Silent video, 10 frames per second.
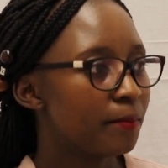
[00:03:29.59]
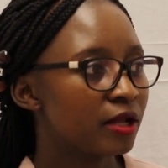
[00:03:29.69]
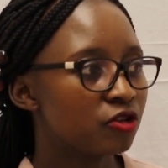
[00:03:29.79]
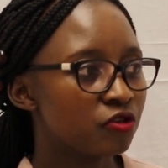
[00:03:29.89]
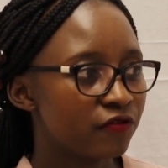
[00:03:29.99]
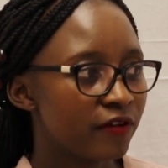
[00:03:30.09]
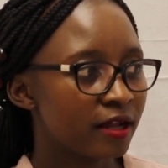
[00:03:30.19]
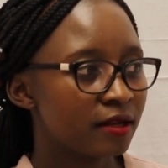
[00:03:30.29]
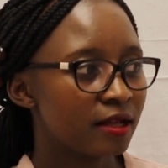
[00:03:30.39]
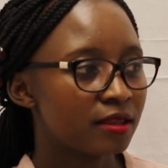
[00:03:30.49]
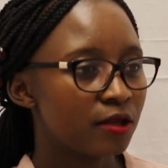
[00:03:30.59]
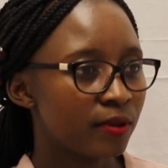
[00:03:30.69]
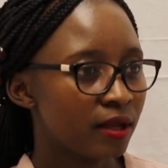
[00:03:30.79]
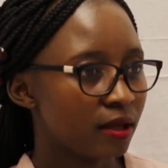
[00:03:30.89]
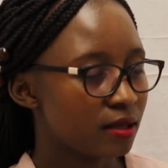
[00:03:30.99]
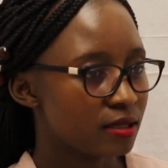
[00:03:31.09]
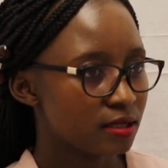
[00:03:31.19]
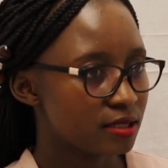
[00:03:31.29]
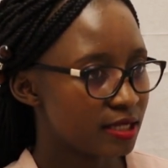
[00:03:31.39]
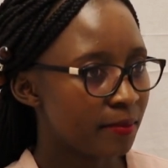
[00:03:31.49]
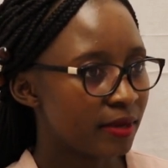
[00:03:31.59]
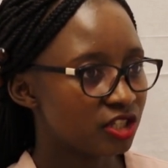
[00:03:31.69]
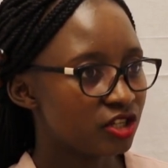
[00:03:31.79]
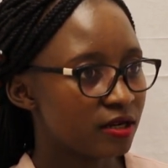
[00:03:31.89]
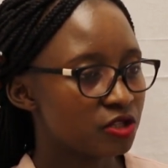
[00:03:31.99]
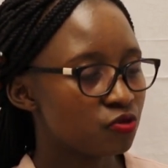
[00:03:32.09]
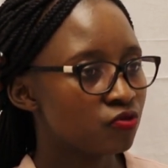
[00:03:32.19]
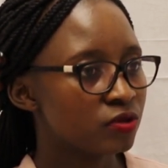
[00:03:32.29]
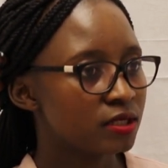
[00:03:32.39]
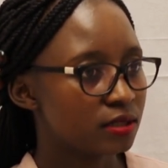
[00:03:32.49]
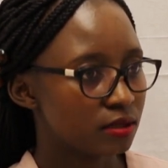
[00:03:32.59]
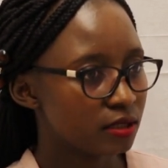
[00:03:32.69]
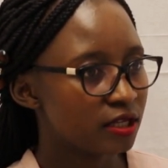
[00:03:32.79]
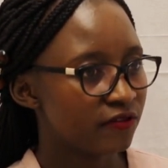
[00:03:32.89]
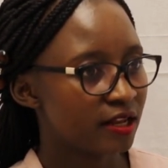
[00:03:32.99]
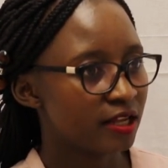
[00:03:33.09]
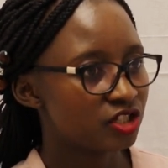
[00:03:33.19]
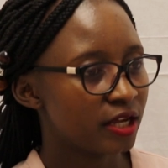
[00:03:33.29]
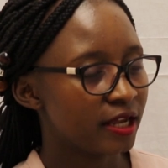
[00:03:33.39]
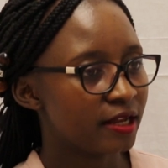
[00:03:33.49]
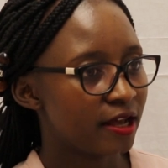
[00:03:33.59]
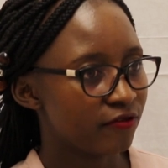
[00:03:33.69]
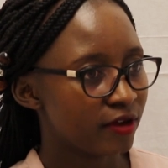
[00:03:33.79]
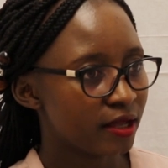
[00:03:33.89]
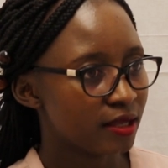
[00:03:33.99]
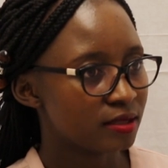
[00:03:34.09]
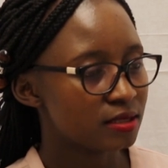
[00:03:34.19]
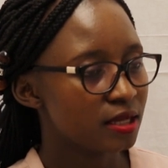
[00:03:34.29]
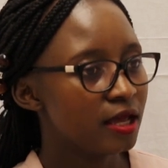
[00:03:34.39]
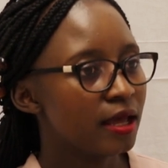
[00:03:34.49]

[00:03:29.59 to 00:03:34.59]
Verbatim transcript: but you'd find that there were some lecturers who would give a lecture in Afrikaans